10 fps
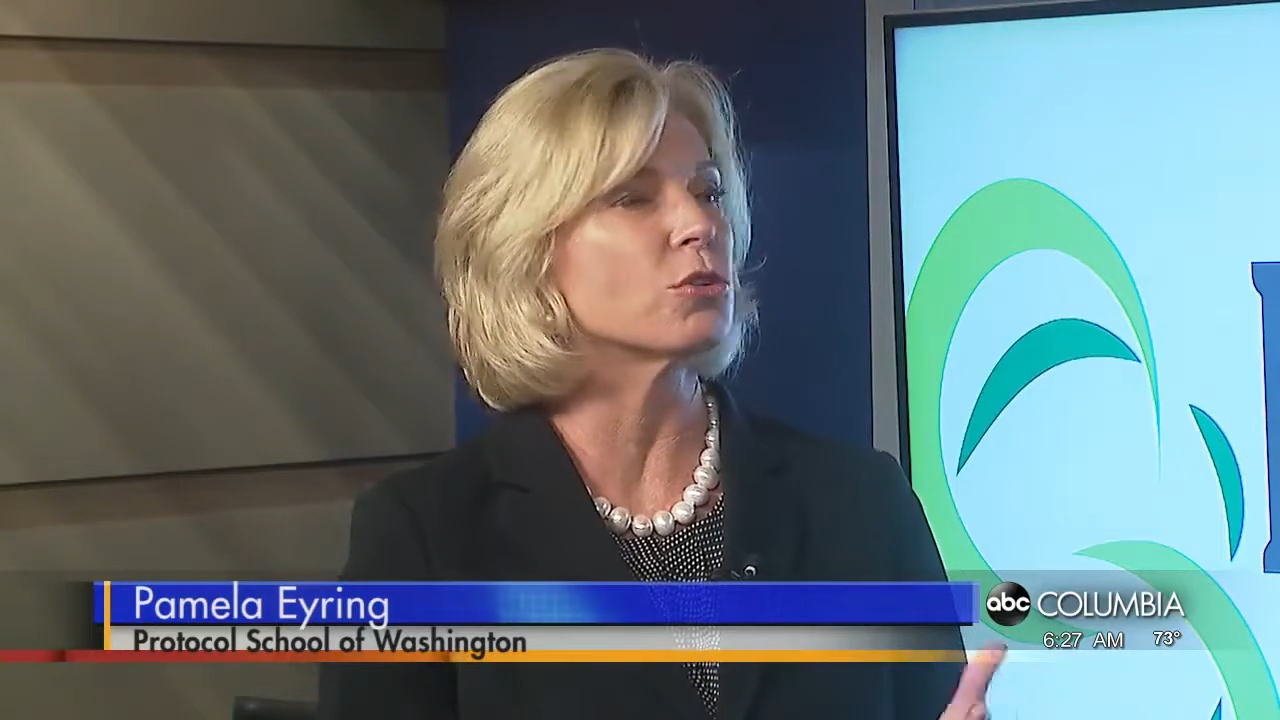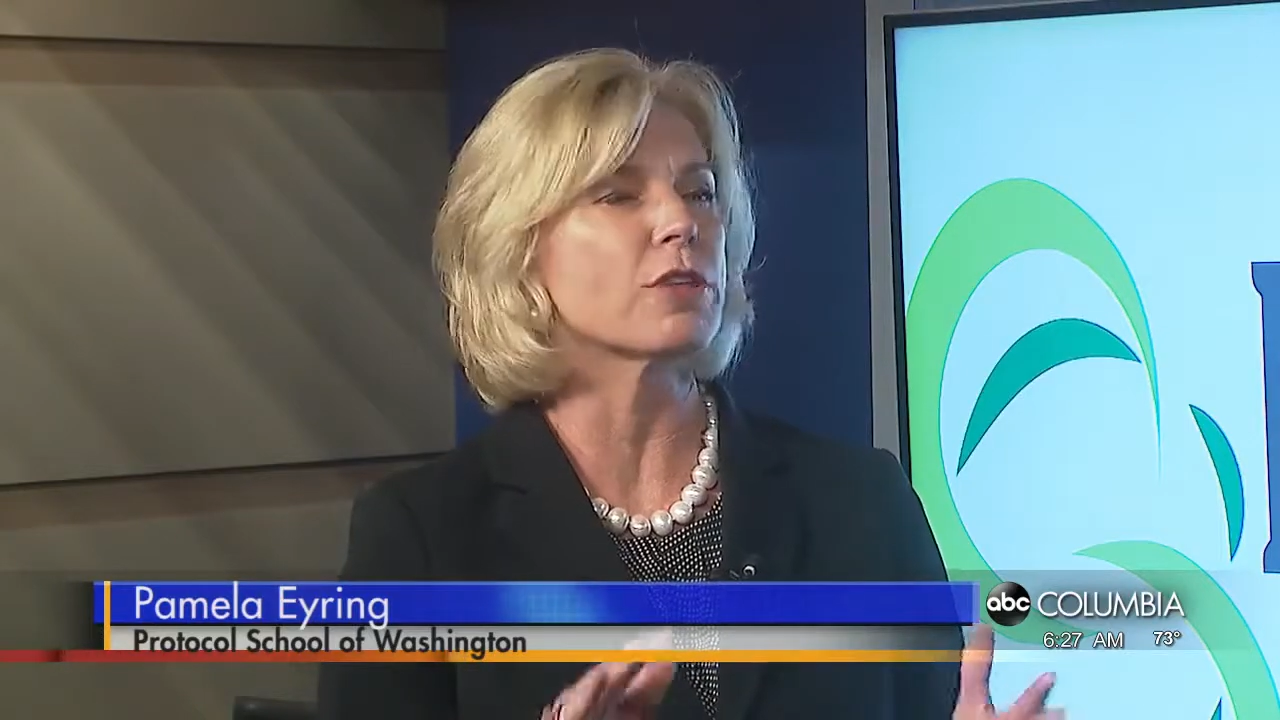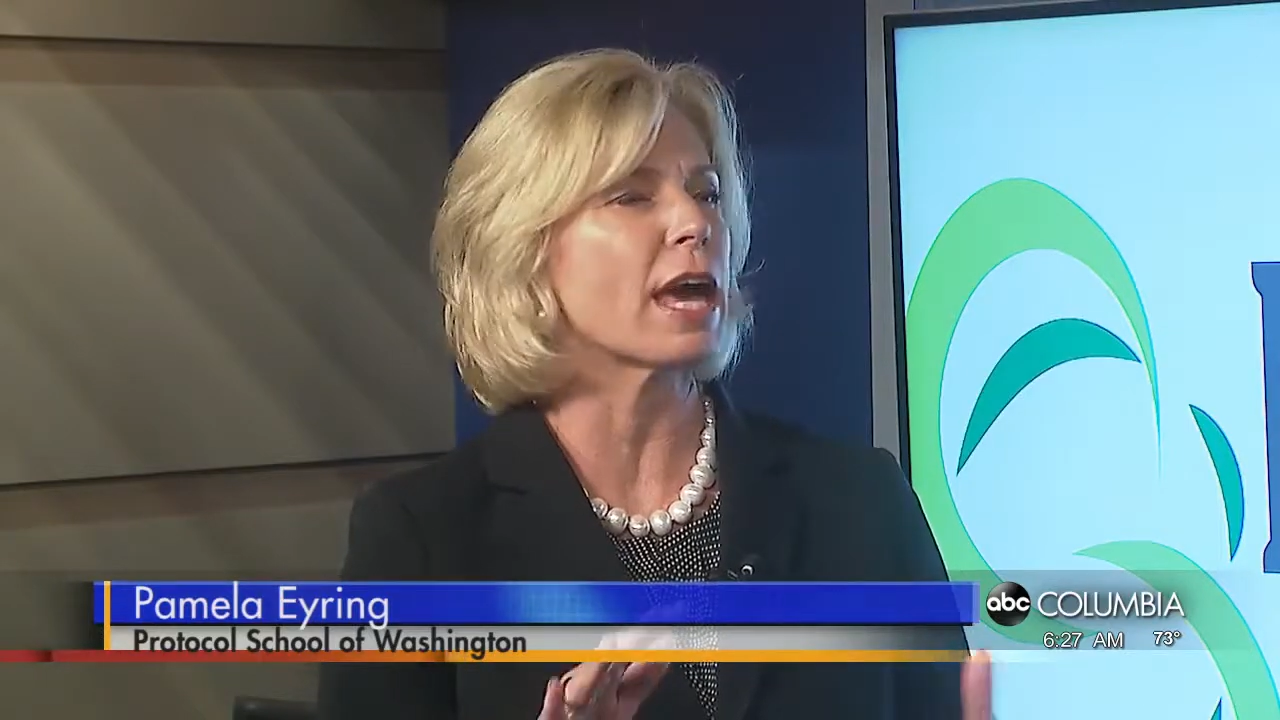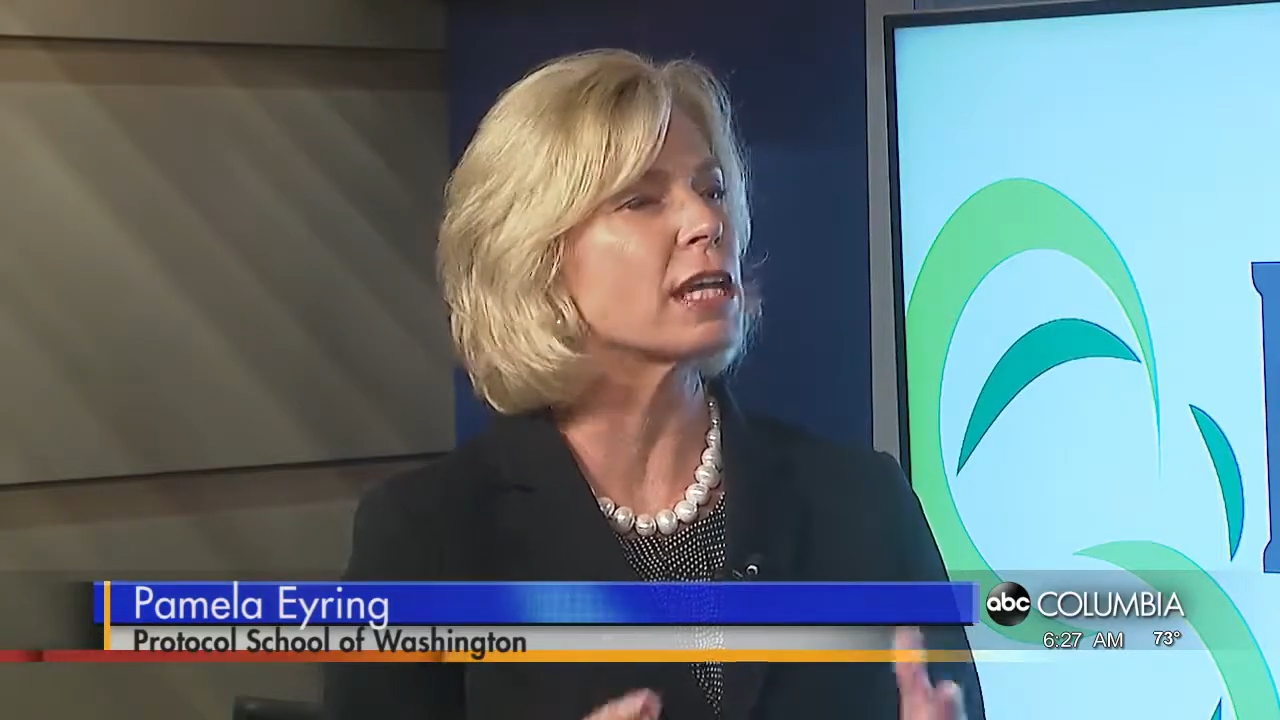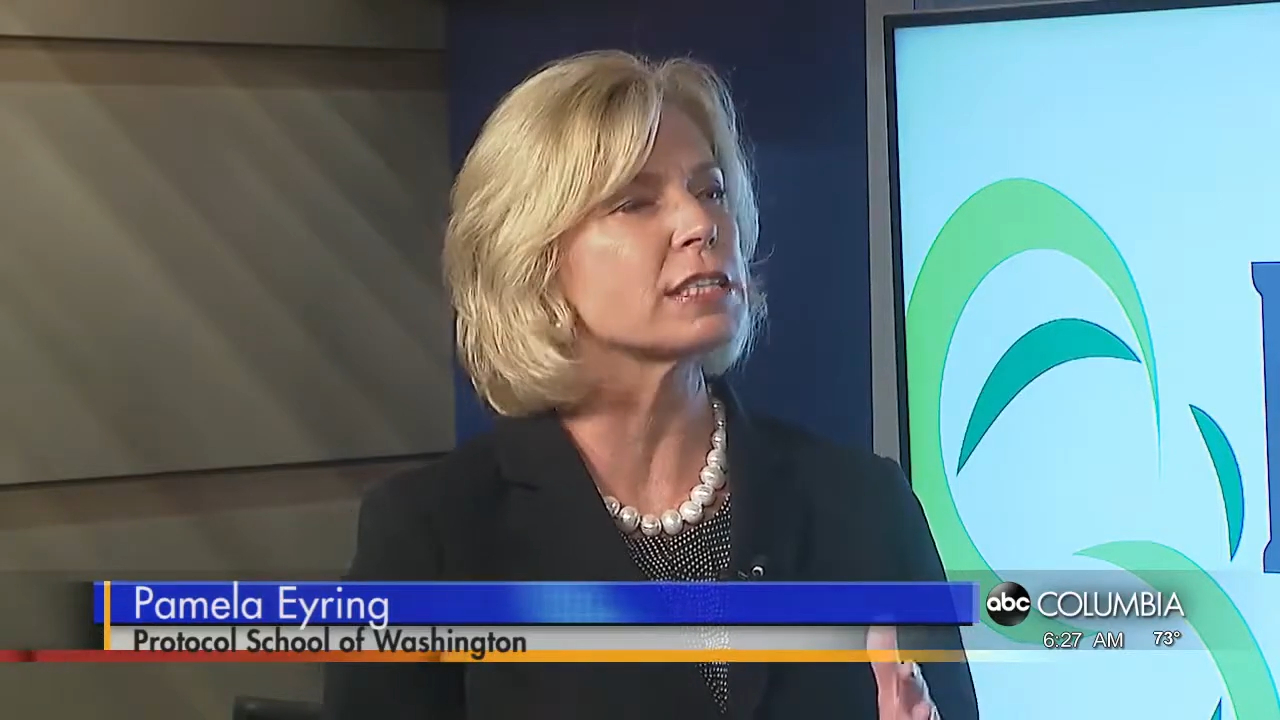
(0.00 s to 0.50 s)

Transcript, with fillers: you're that